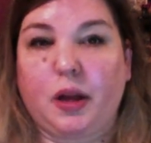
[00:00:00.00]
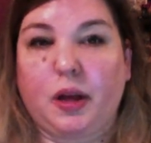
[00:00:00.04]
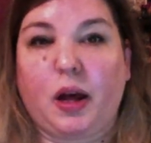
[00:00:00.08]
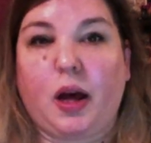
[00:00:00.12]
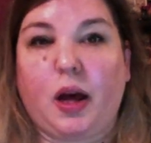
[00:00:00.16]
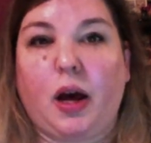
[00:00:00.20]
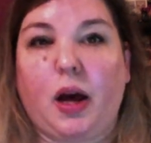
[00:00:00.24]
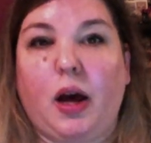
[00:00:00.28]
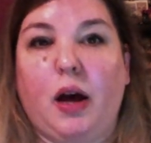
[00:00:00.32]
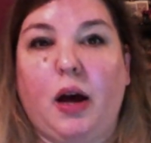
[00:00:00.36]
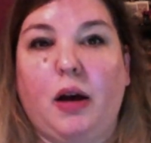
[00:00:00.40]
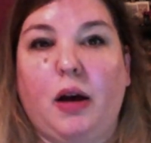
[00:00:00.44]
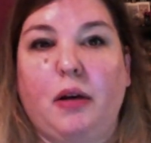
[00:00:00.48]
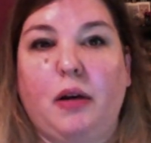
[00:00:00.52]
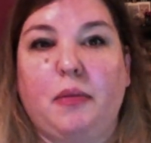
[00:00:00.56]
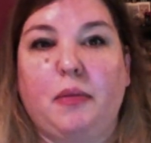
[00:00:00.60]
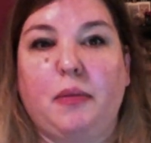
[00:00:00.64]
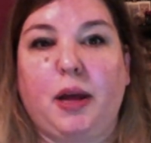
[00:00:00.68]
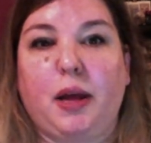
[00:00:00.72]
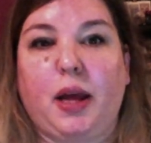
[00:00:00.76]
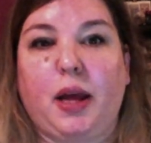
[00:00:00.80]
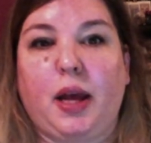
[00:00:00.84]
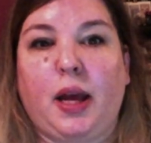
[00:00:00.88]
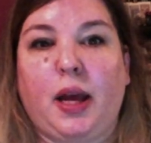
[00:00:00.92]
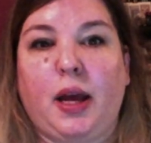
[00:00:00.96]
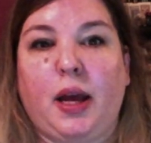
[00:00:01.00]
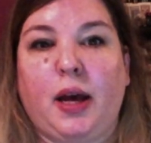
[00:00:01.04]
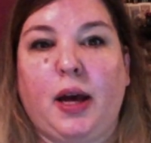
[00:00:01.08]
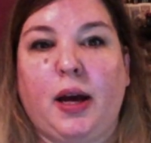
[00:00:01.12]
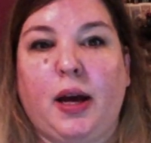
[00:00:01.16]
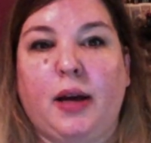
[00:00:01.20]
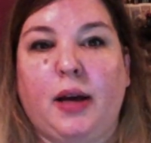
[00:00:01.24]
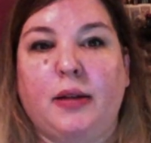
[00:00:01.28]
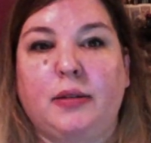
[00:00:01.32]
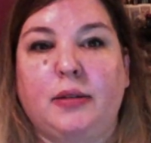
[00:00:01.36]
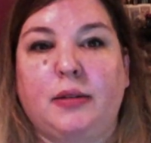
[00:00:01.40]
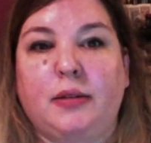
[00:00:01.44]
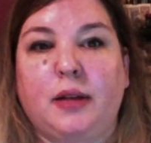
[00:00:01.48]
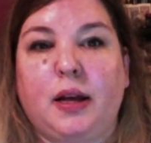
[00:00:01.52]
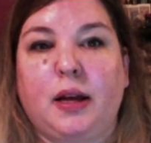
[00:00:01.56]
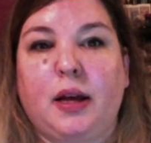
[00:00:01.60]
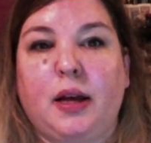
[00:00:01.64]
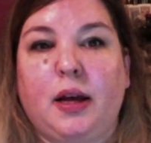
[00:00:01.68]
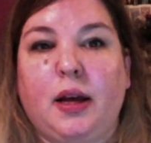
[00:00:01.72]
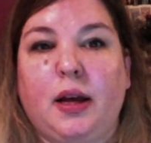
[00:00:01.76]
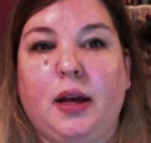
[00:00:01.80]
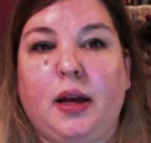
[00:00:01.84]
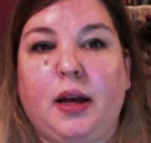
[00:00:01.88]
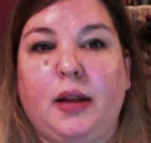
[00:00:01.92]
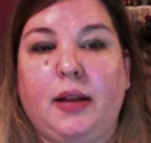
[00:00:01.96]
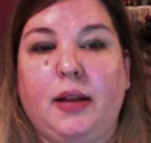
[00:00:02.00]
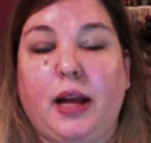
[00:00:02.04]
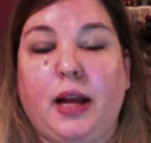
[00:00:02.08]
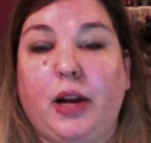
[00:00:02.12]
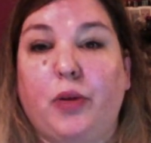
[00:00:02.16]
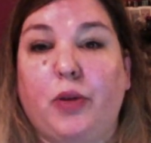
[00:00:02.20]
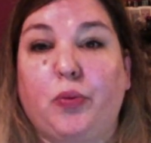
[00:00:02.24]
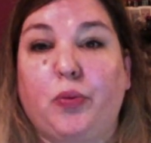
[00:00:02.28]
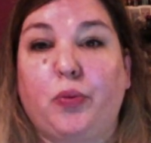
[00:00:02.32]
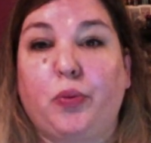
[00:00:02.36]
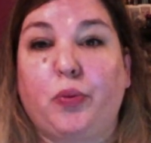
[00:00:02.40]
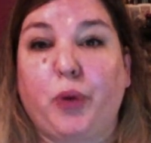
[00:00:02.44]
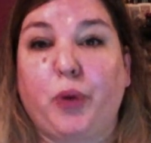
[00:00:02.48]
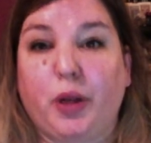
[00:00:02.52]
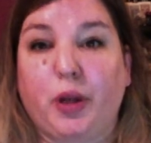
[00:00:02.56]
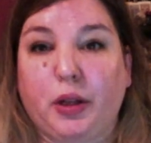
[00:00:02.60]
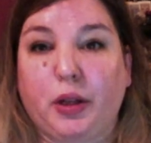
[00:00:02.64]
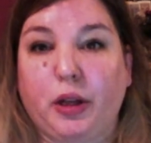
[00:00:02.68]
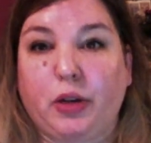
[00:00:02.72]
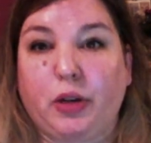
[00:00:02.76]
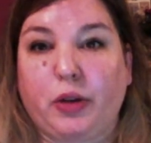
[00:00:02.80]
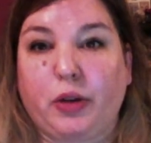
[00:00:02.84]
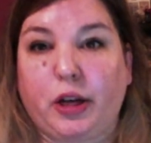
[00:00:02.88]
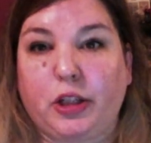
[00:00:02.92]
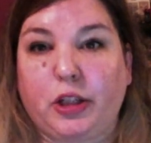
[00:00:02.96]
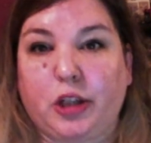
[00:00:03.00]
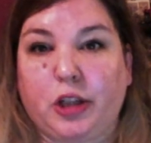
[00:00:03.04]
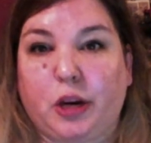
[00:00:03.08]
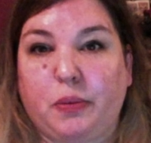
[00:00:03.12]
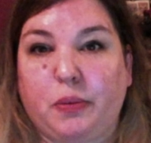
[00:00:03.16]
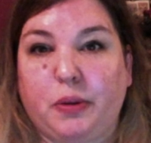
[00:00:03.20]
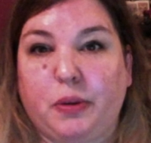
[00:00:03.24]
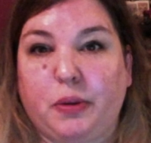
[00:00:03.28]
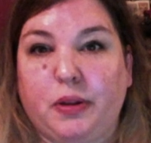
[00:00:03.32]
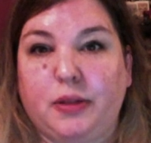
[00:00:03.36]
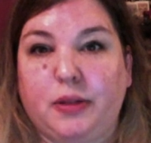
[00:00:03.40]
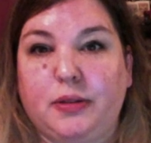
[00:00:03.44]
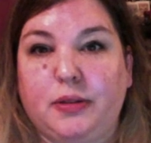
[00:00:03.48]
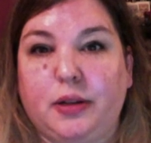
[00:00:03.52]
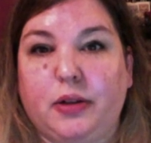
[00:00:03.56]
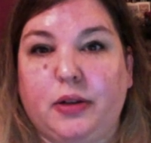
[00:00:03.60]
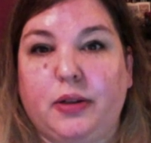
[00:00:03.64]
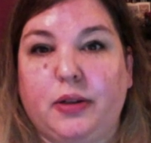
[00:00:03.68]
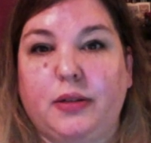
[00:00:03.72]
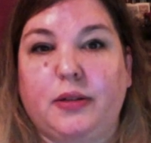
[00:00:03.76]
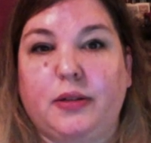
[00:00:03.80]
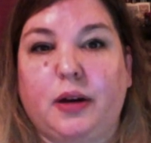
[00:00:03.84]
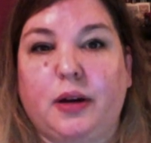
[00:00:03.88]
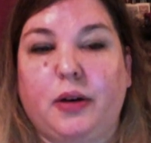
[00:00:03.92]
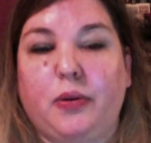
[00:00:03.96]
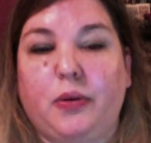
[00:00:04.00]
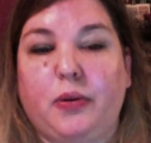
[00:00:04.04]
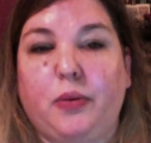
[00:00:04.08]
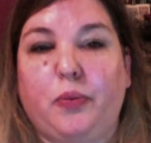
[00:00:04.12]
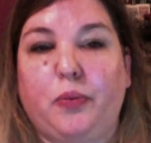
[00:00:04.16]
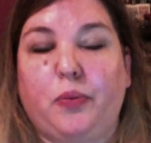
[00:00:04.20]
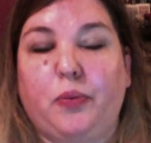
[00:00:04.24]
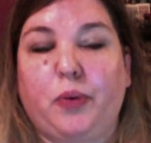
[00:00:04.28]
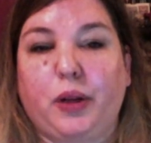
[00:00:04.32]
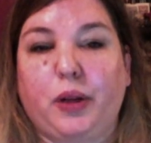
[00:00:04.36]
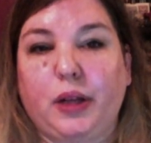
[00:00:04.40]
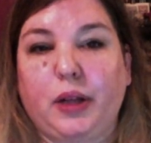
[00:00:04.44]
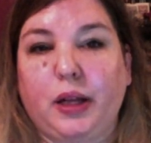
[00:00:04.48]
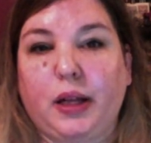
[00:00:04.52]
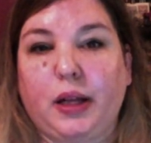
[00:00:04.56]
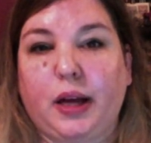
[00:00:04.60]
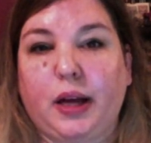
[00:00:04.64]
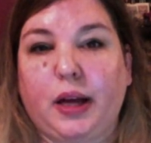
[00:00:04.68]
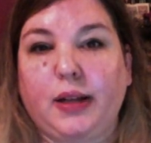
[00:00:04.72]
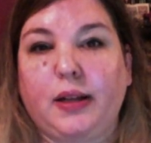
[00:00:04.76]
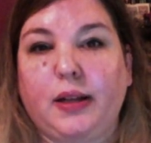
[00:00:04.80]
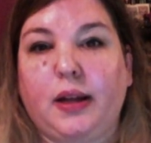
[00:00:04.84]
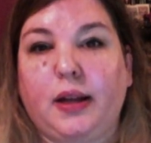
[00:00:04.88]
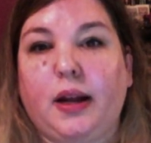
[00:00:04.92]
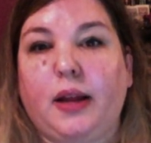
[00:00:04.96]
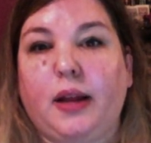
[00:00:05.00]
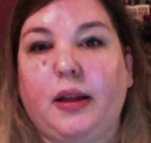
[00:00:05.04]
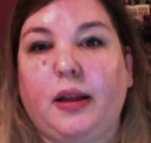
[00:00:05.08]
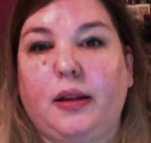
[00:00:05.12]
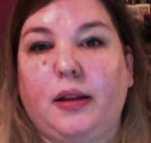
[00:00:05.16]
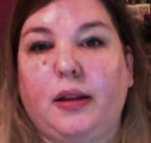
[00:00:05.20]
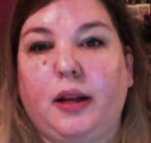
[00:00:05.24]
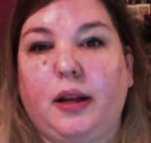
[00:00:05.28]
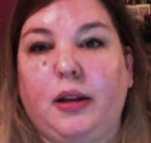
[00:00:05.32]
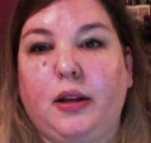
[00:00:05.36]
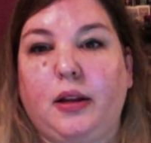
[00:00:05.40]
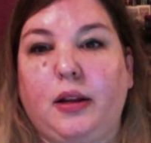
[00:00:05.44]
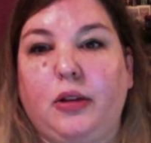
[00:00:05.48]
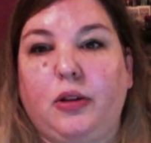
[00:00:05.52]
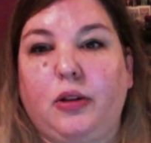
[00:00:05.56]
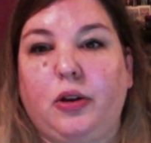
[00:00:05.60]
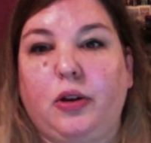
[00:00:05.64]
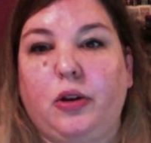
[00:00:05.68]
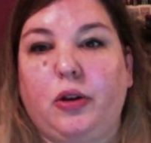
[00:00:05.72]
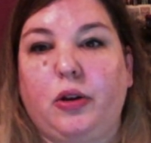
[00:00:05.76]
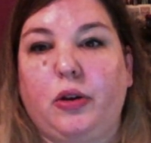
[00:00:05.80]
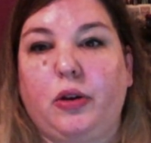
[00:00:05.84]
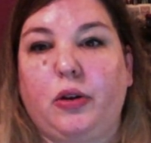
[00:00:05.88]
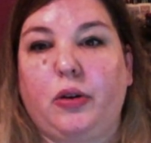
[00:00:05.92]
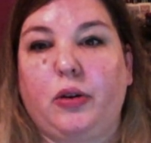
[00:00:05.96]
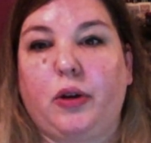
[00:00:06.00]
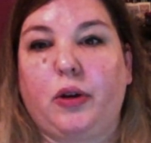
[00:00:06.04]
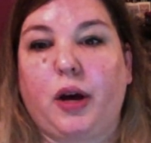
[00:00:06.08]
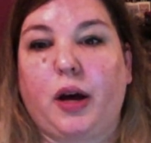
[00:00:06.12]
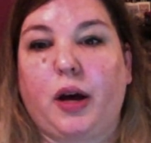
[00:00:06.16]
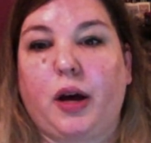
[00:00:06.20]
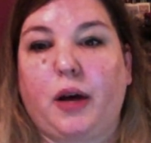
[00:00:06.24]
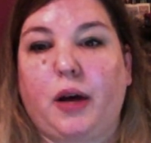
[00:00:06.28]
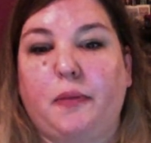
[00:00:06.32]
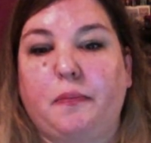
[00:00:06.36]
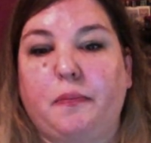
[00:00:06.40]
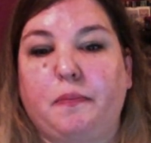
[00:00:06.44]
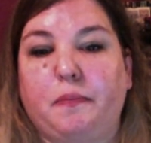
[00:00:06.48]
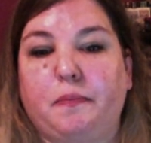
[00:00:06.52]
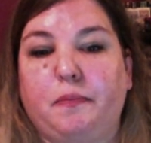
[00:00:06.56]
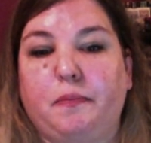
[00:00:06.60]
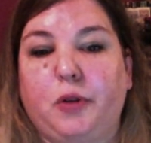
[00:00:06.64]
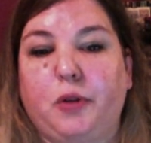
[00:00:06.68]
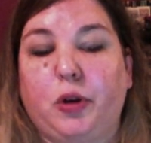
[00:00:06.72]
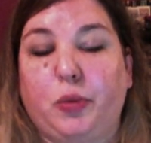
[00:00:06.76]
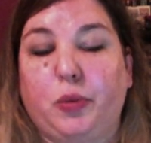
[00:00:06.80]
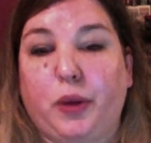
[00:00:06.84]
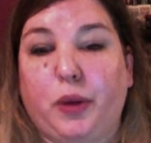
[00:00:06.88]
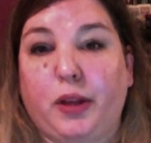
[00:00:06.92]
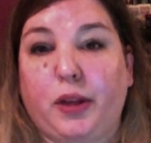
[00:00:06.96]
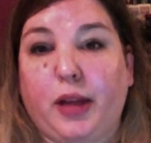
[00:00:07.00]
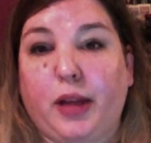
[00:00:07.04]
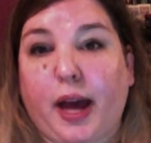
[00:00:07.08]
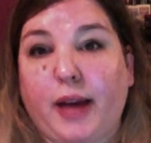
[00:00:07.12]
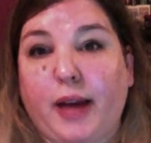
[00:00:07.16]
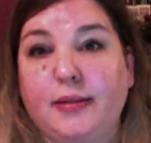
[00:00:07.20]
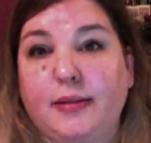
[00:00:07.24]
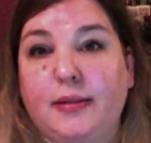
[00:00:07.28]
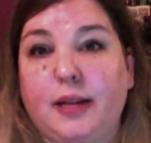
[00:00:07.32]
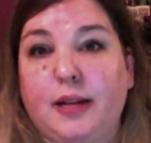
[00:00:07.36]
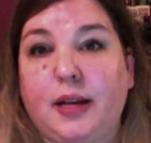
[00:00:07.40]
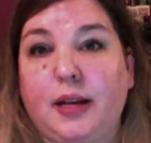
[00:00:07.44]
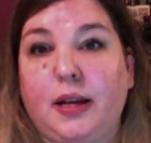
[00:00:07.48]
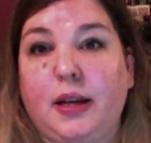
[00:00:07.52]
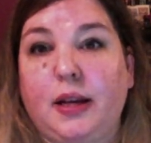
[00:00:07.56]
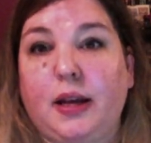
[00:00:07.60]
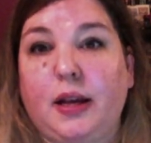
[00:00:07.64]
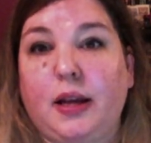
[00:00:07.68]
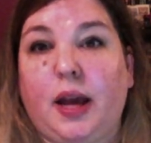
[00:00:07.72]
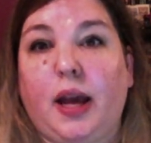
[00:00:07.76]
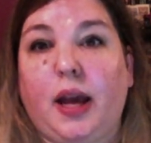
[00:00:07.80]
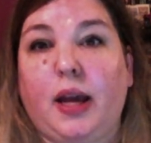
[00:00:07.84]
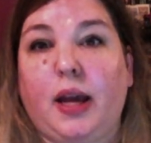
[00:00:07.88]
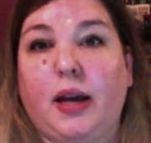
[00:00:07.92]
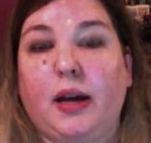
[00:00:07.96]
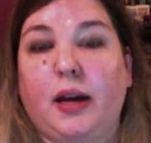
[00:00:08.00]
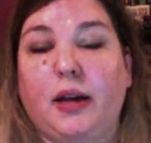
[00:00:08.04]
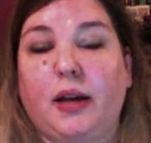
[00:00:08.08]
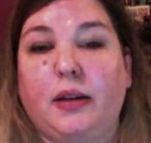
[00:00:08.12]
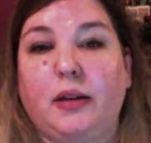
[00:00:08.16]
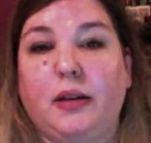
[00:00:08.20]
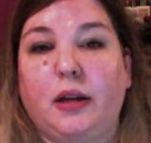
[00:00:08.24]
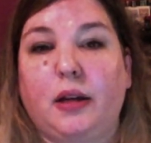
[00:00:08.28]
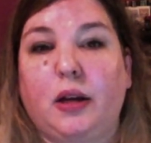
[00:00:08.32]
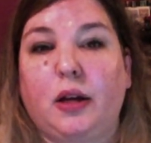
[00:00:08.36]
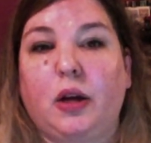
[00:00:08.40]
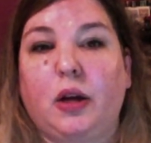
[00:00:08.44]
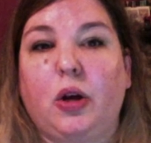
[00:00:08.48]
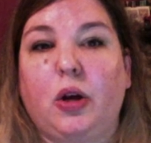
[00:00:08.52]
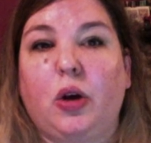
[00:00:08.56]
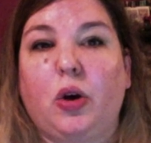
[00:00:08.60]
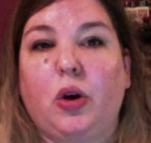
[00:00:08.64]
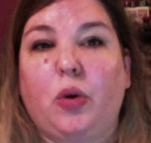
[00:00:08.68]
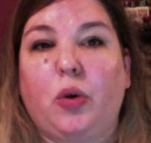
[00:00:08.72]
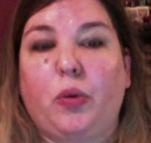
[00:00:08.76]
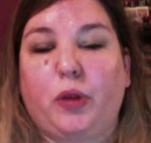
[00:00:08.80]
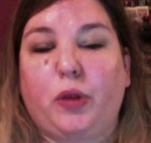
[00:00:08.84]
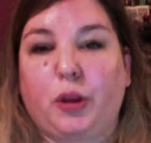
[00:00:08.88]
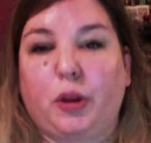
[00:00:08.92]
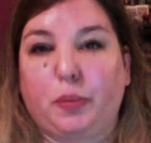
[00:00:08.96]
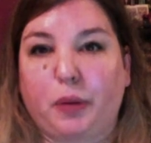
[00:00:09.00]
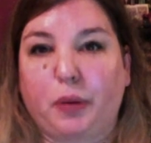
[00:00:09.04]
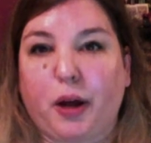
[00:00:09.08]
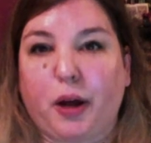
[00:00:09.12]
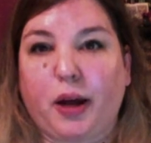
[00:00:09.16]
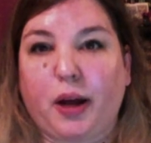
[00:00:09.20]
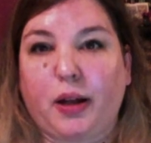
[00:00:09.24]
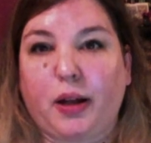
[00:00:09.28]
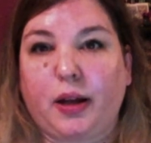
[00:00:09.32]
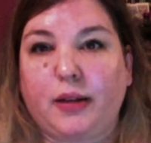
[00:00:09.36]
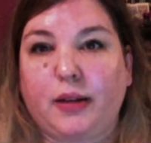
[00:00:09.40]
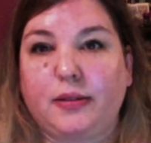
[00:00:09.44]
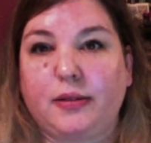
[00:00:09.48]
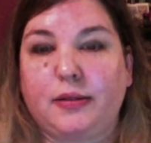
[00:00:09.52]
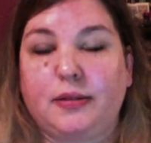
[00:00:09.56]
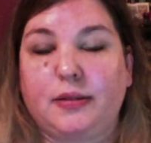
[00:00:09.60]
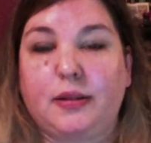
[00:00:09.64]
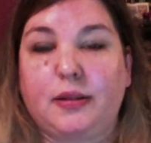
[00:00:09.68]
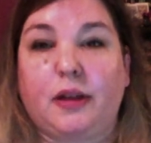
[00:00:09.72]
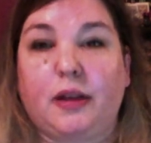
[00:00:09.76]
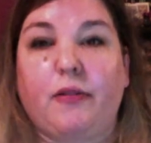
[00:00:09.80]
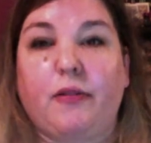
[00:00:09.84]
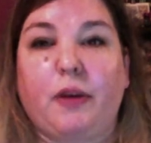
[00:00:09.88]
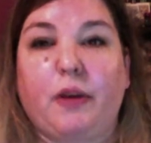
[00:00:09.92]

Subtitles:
And they did a really great job with the series. I really liked it. I thought they did good with casting and with the plot lines and stuff.